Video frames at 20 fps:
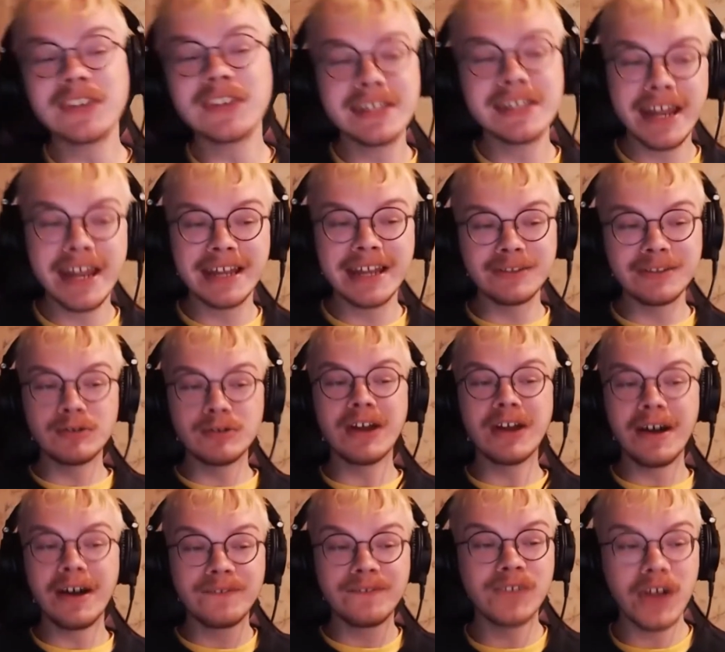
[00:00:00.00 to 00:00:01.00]
saying that I do
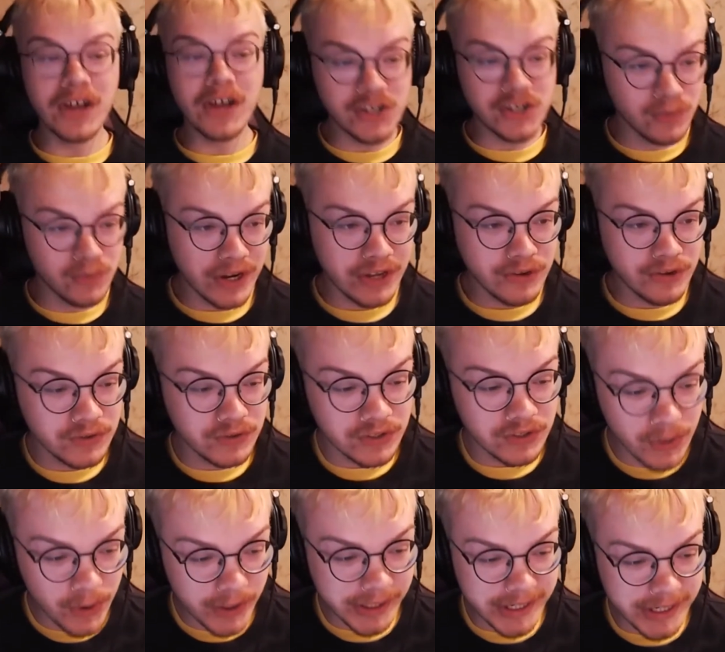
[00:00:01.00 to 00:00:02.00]
not flush when I use the
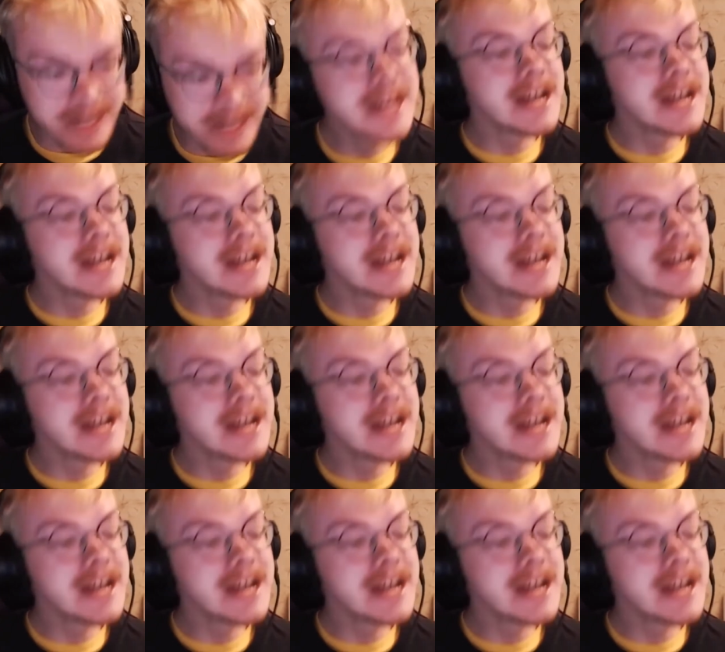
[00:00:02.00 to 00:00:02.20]
toilet.